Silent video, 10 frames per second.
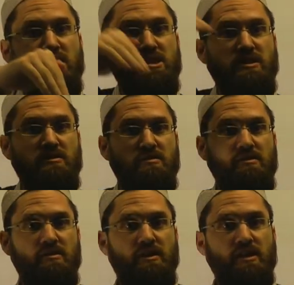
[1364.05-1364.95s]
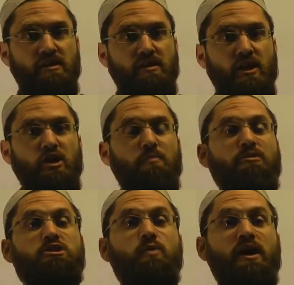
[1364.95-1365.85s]
is it? The
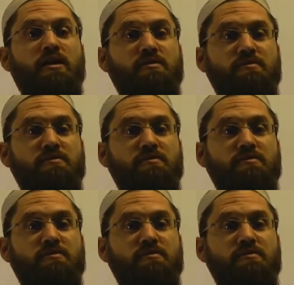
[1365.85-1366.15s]
bridge where?